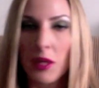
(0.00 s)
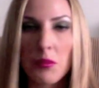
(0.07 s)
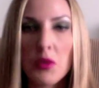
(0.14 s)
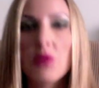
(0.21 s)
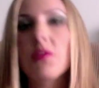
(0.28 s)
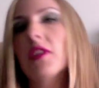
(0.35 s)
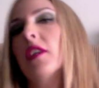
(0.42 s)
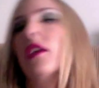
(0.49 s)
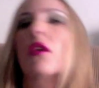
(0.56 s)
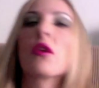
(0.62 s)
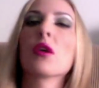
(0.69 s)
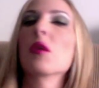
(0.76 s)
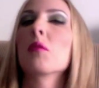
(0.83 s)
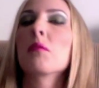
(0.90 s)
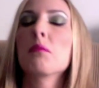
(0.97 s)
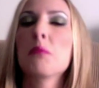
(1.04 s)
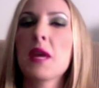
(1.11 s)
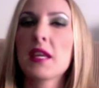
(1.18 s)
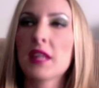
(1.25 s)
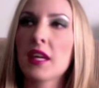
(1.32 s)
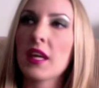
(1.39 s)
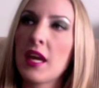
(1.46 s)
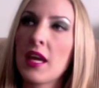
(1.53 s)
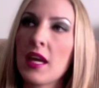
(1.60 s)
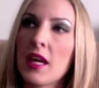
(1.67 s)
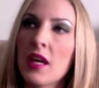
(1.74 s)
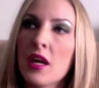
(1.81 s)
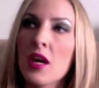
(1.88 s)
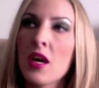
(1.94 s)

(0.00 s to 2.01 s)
a movie or making a